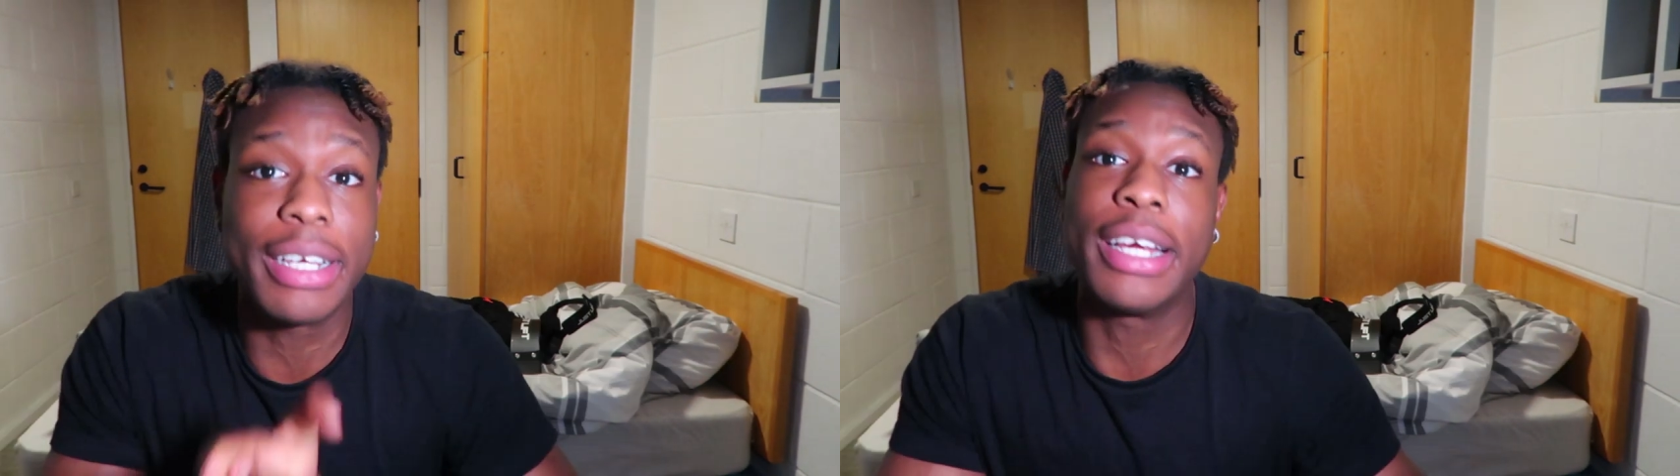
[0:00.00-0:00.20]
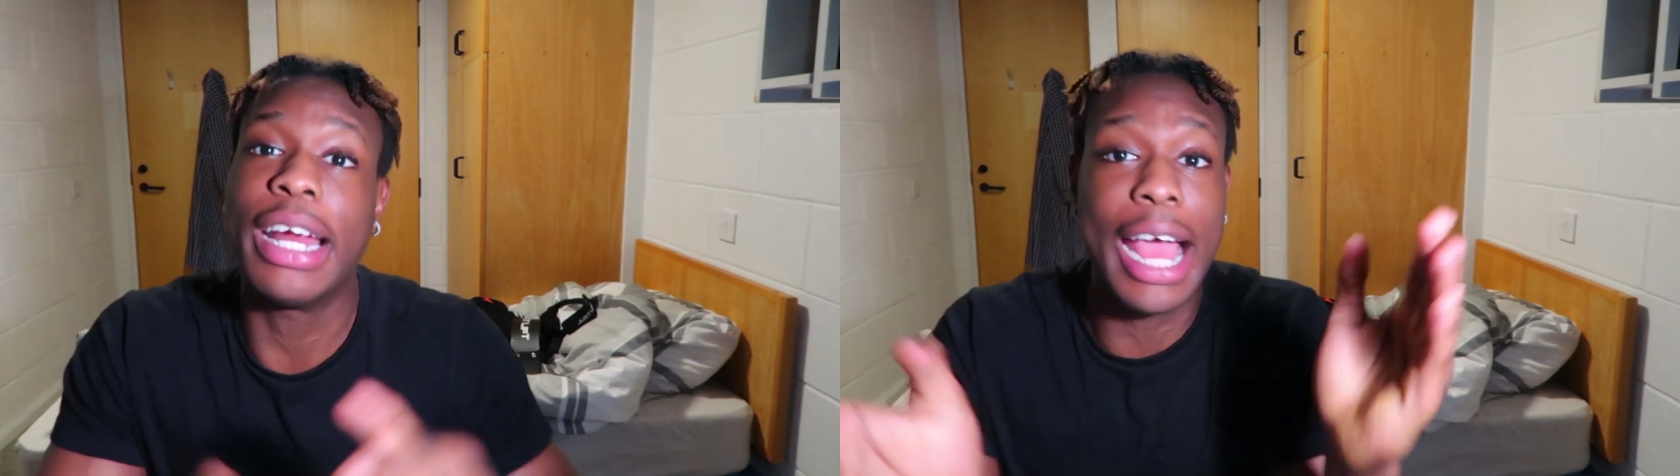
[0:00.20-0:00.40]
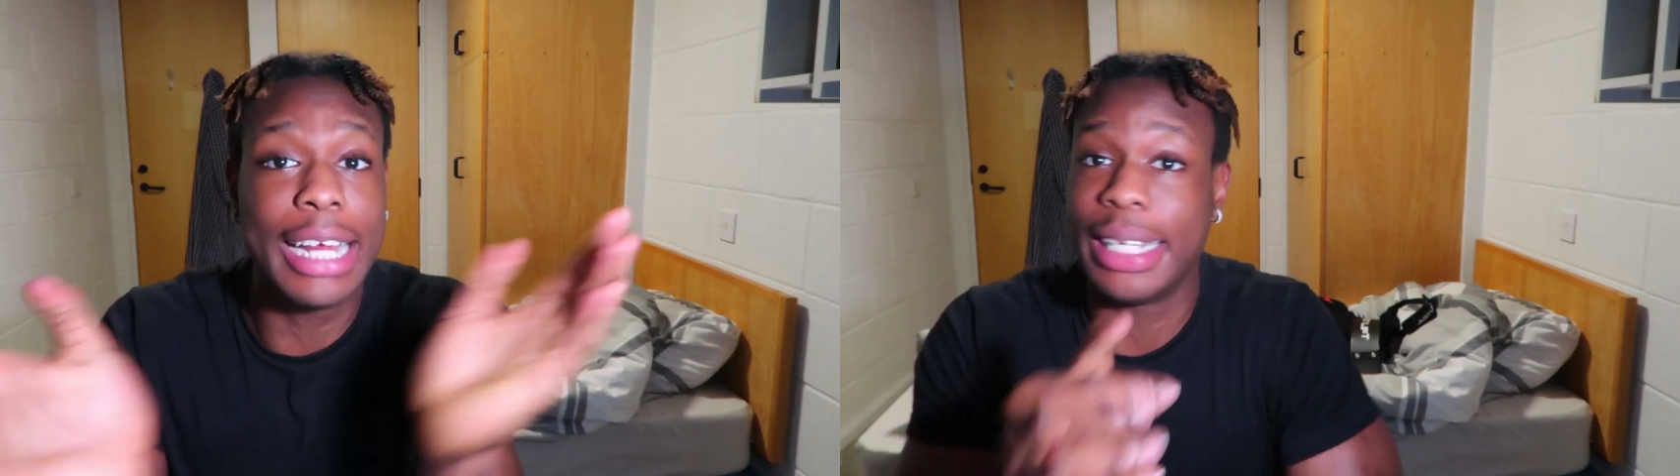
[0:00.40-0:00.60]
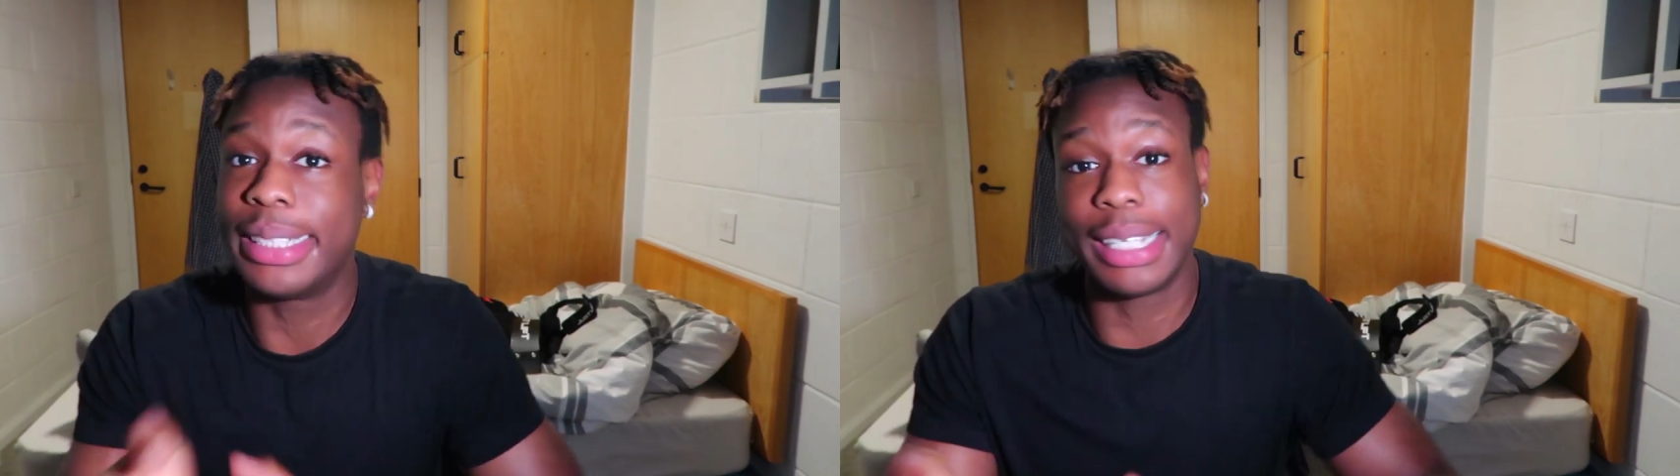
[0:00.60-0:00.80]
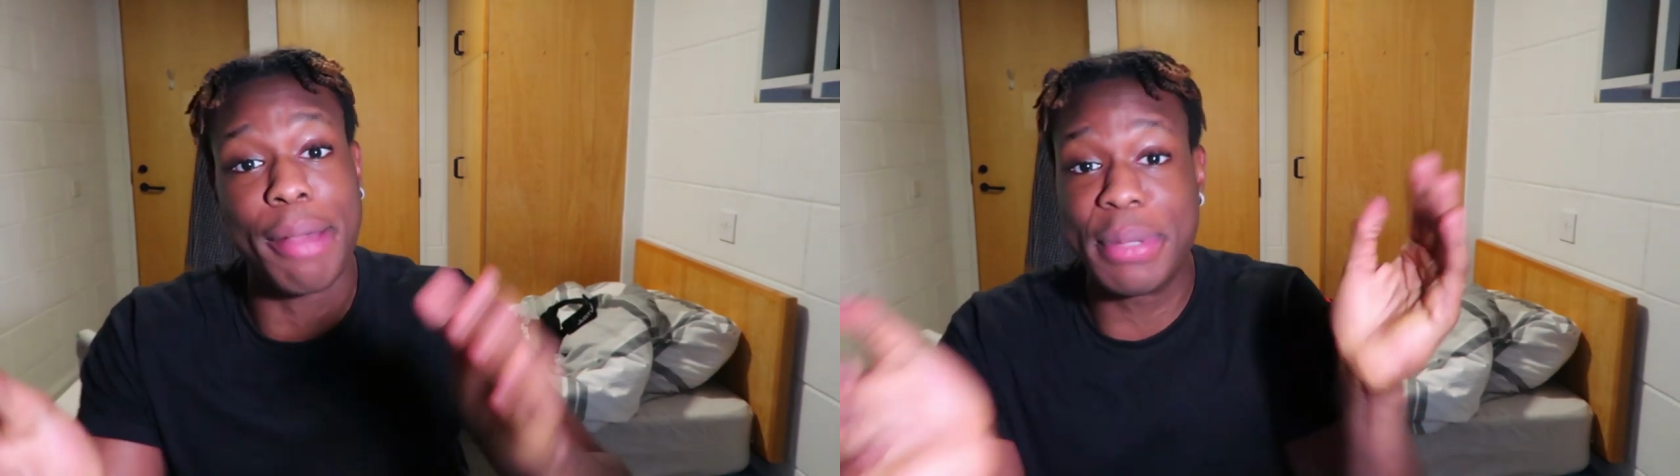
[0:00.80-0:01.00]
fucking eyes.
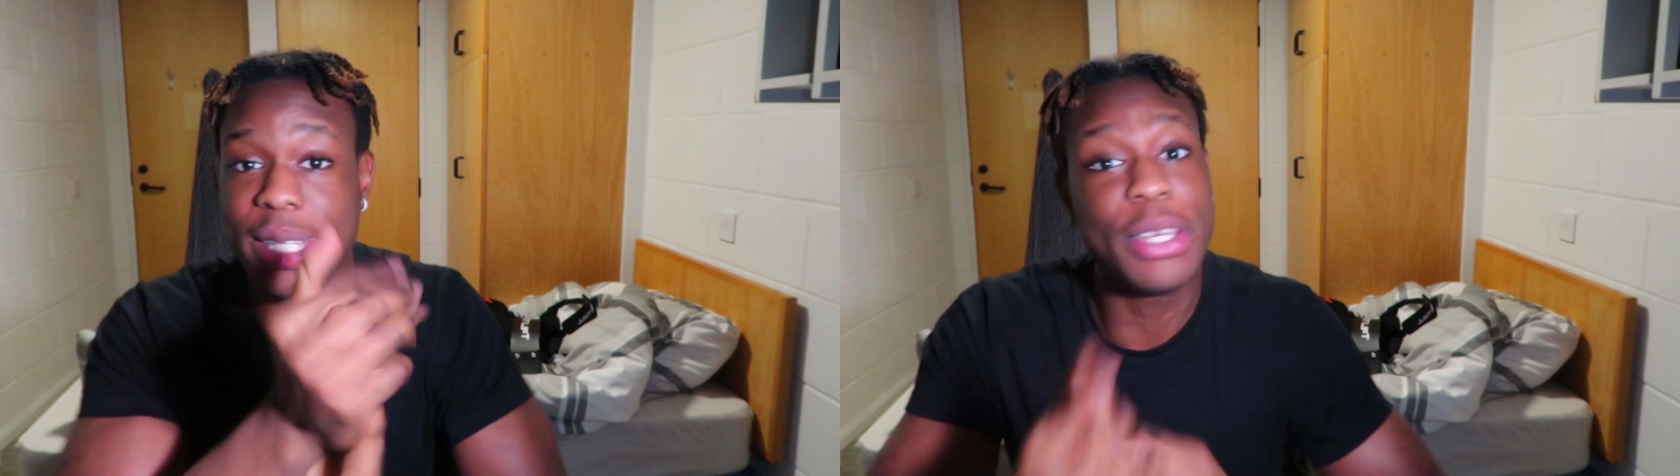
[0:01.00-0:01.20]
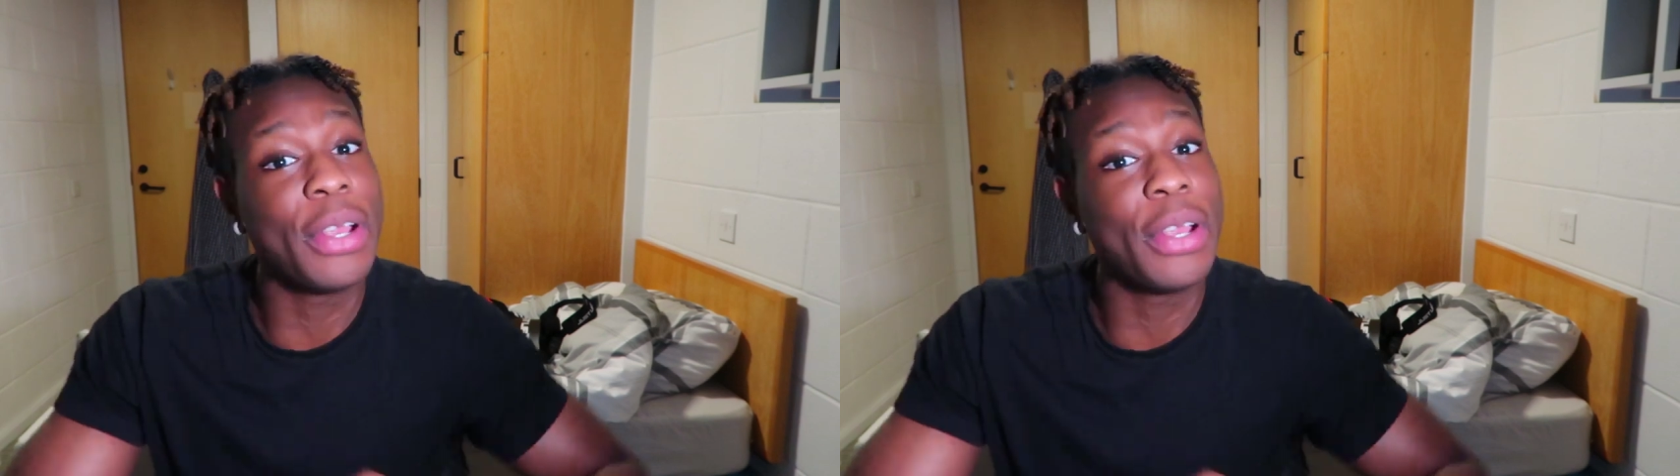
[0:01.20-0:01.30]
Listen, I'm gonna see